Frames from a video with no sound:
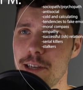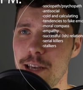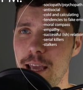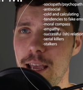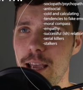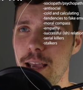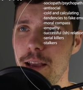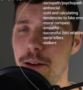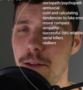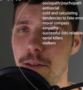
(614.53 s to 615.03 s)

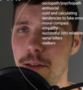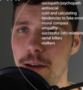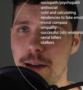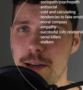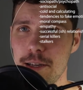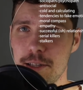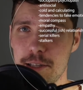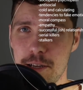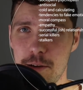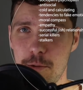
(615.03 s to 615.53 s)
to
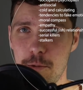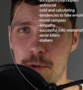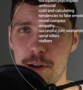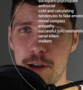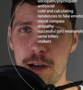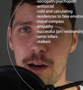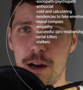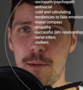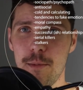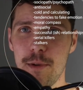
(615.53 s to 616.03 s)
analyze like what
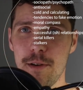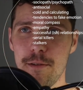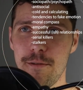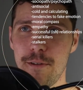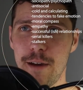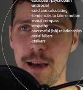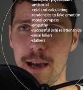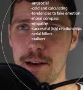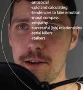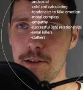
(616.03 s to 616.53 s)
common
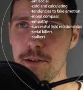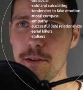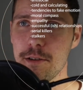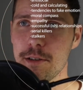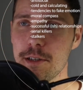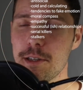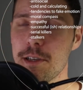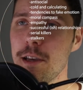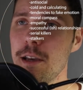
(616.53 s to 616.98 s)
factors